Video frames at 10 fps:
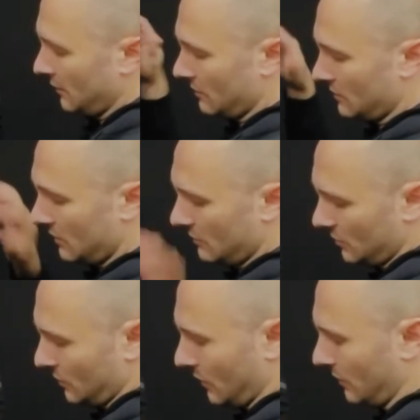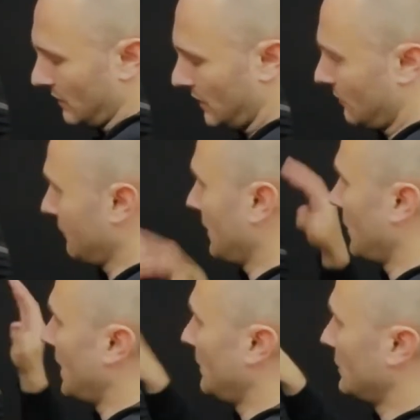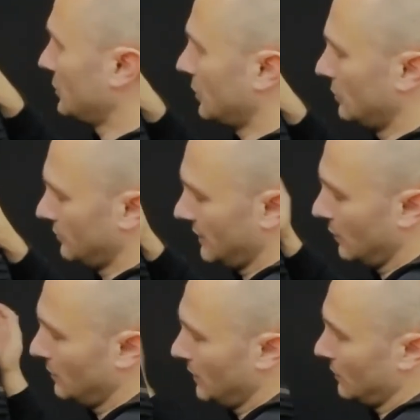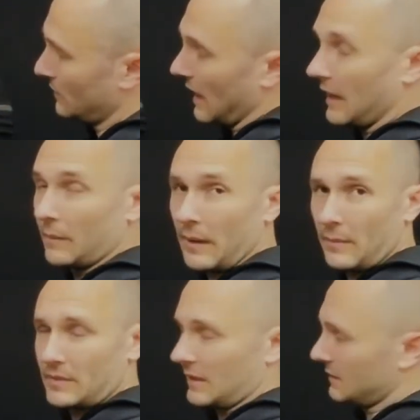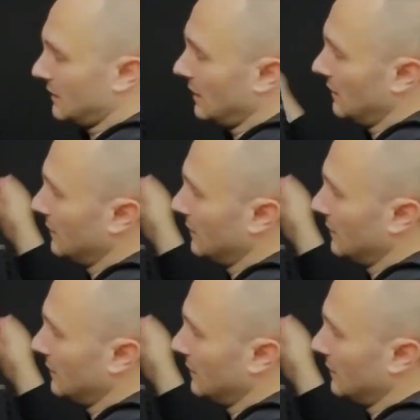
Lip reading: other two, so we've got the D30 armour, shoulder and elbows, and a back protector.